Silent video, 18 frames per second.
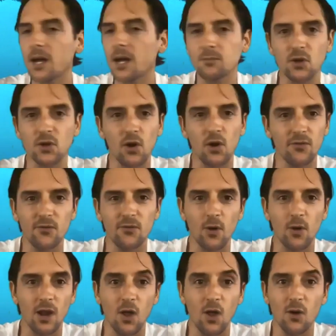go for
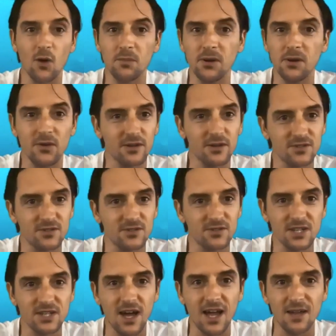a long period of
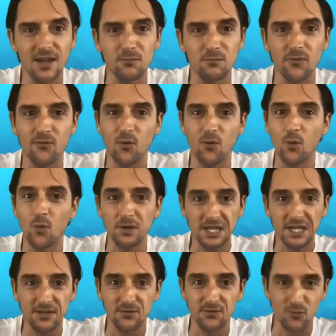time before
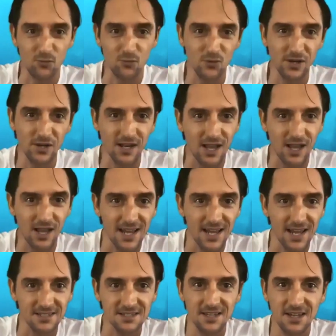we even
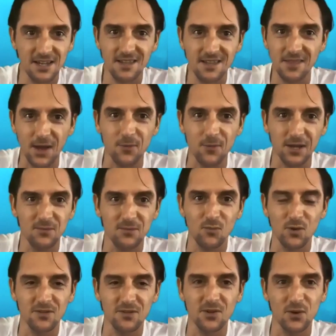realize that we're in one
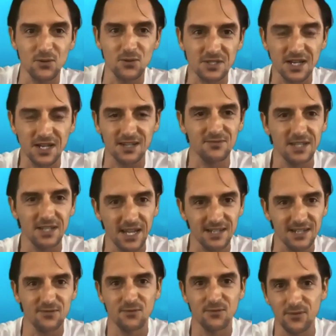of those kind of negative
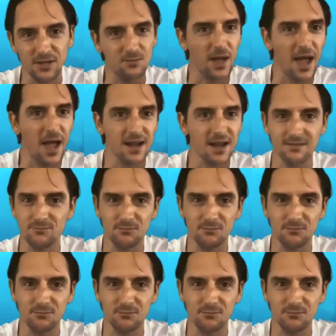feedback death